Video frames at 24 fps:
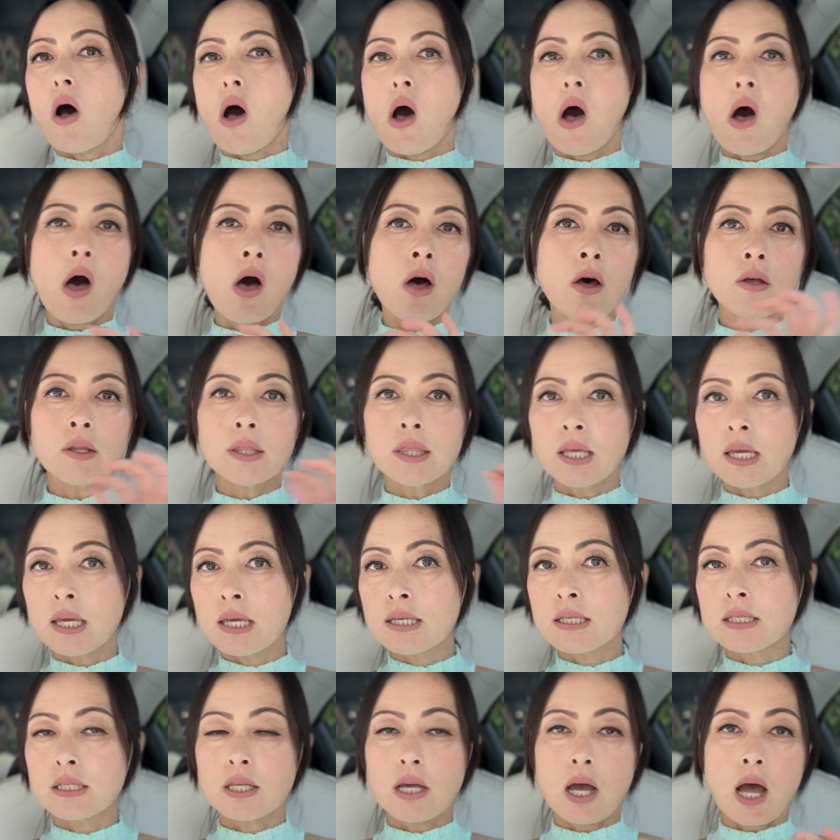all
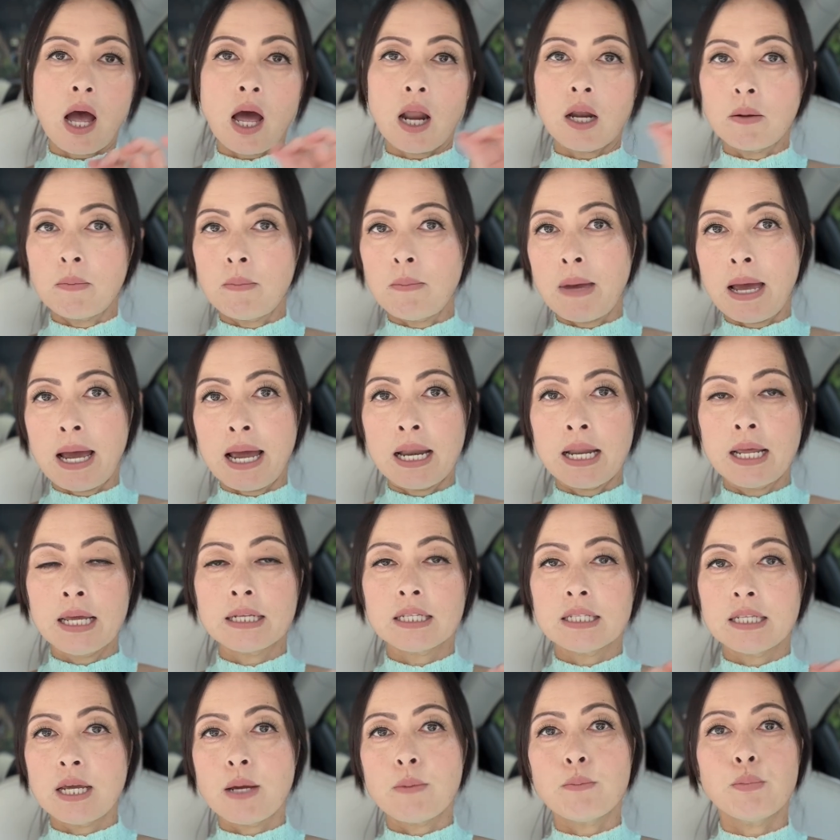these automatic
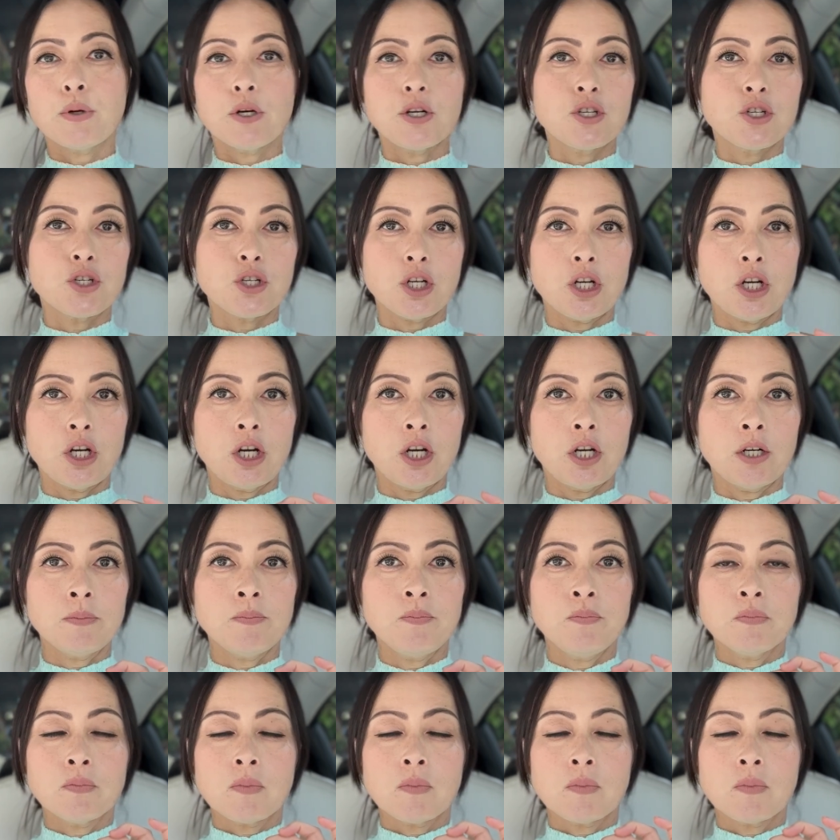temperature